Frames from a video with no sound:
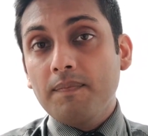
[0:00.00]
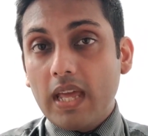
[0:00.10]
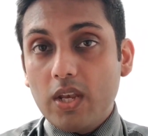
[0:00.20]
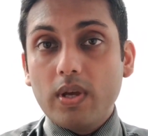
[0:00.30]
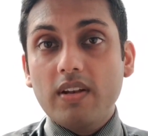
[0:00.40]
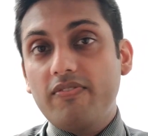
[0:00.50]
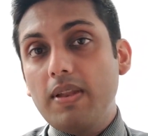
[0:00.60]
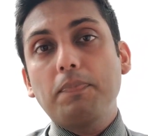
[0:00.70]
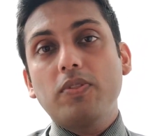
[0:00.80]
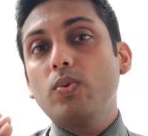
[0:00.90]
And you can
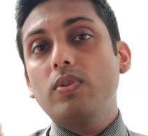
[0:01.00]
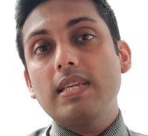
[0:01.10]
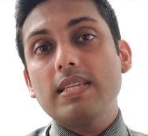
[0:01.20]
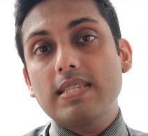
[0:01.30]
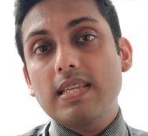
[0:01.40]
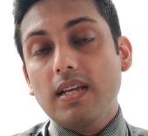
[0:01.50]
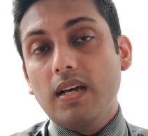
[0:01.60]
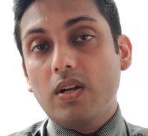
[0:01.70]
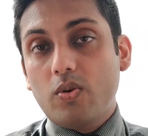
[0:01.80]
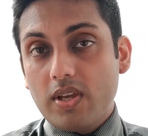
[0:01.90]
flip through these
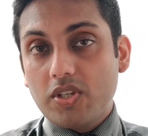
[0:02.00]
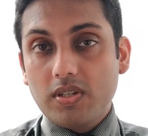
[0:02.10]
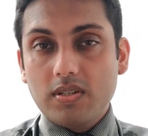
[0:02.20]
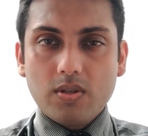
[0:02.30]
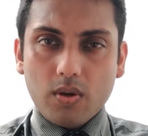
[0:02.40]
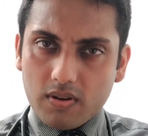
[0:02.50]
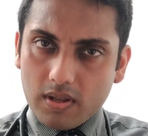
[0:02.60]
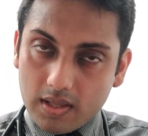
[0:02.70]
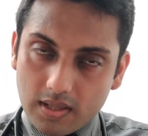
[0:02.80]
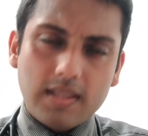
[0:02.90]
treasures uh,
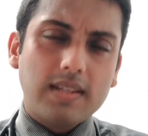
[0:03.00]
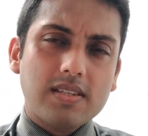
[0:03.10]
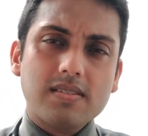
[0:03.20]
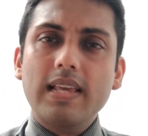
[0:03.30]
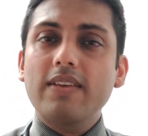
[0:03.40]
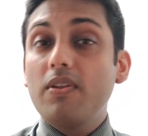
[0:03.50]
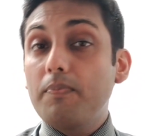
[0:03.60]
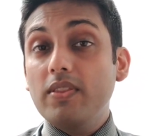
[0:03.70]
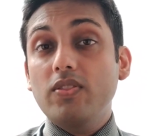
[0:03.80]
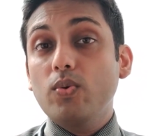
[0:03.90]
or it, just like
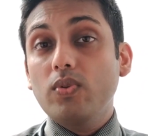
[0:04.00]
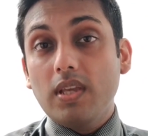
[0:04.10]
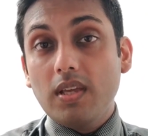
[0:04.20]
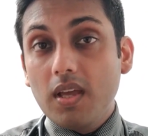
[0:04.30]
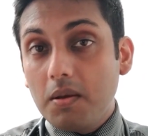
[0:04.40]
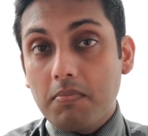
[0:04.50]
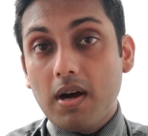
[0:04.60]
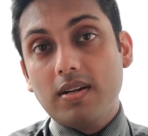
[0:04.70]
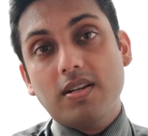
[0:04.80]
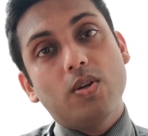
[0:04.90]
flipping through the
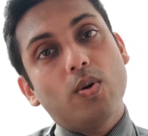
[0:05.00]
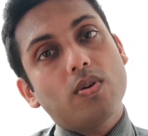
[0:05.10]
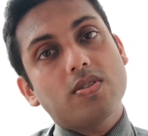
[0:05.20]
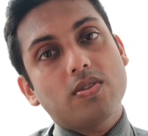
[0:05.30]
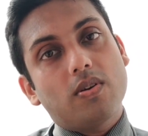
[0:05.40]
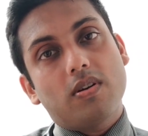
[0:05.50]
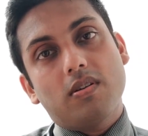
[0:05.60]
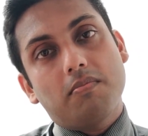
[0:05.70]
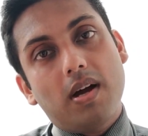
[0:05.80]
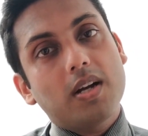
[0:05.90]
marked notes
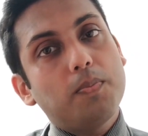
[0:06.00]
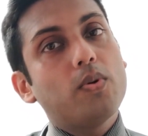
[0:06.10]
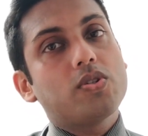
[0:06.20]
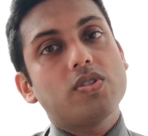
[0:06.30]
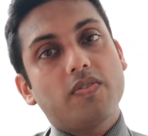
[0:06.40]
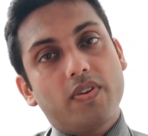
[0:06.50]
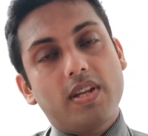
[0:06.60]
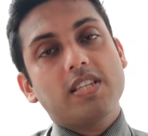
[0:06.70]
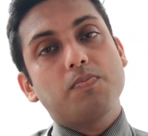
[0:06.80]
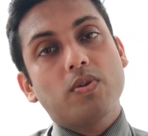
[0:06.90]
or marked portions of your
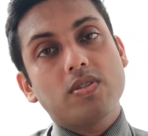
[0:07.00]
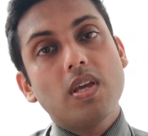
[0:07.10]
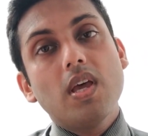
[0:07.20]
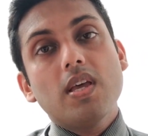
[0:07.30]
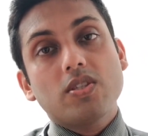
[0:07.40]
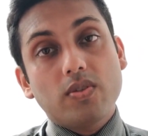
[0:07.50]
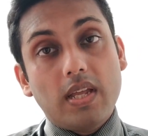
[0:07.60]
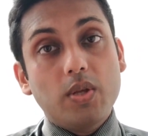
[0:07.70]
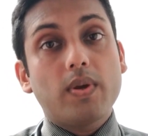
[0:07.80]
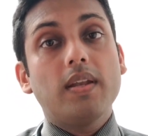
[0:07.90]
textbooks so
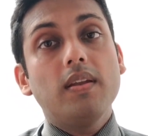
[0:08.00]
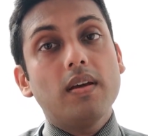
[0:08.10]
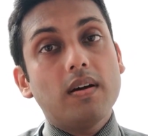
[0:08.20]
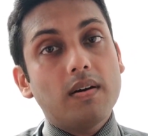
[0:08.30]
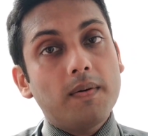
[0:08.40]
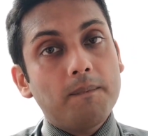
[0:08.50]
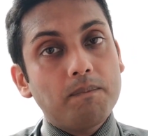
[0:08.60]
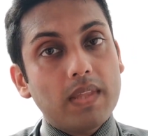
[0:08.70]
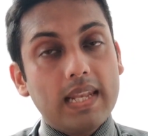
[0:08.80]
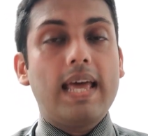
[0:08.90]
that you can uh,
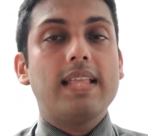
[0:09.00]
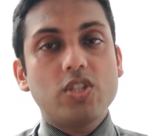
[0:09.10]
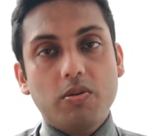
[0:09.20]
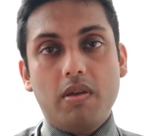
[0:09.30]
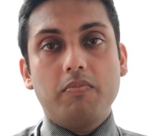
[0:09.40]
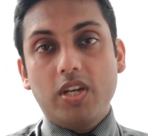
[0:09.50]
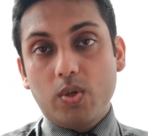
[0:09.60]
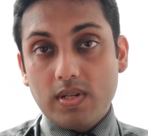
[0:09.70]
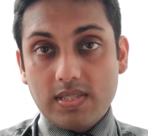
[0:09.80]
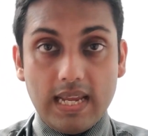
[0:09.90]
enhance your memory
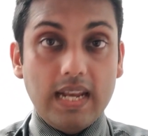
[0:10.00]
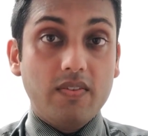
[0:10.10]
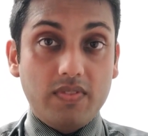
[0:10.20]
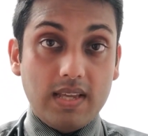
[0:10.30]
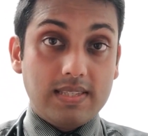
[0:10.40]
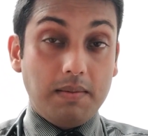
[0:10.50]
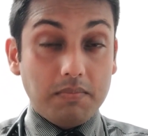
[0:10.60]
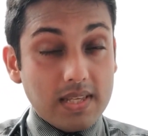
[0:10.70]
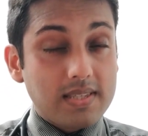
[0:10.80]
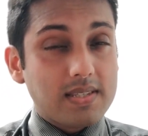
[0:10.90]
towards the end of the
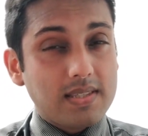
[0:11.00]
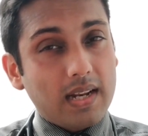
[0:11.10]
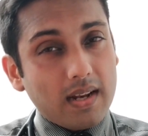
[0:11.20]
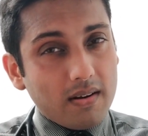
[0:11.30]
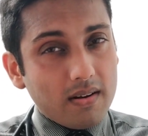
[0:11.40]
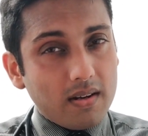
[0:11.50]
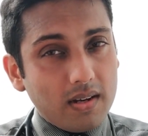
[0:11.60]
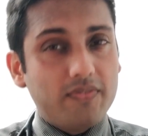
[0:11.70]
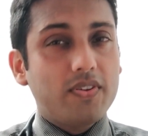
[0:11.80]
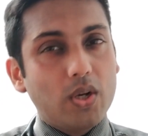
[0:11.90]
exam. Lists that are
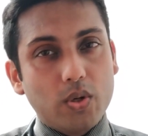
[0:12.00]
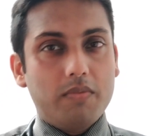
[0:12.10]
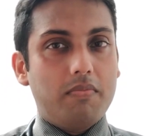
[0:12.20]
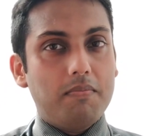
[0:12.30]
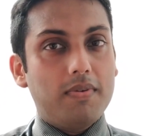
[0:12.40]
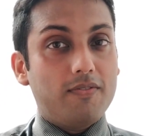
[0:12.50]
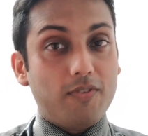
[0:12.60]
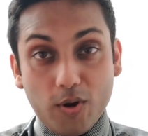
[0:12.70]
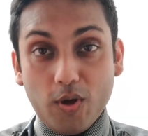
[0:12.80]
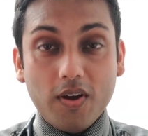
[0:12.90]
difficult to remember
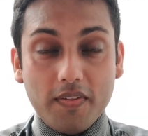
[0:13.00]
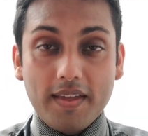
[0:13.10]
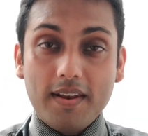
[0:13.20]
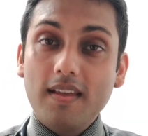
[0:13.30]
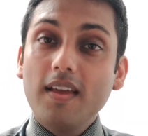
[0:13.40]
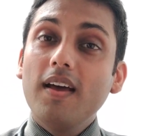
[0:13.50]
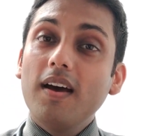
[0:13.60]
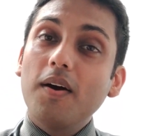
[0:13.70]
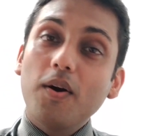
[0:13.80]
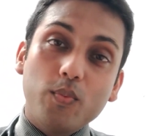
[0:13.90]
for longer than
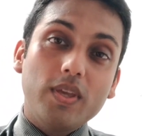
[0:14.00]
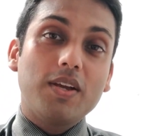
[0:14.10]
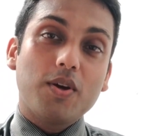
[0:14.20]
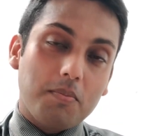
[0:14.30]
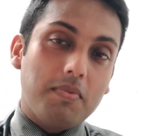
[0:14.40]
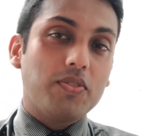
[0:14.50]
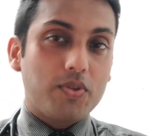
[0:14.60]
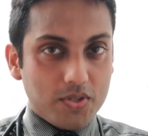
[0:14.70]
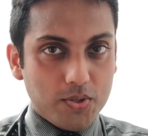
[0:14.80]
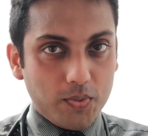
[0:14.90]
a week or a month
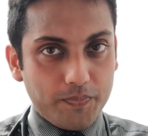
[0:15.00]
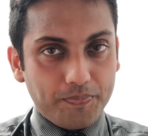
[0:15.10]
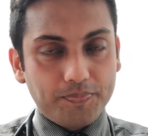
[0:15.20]
or so.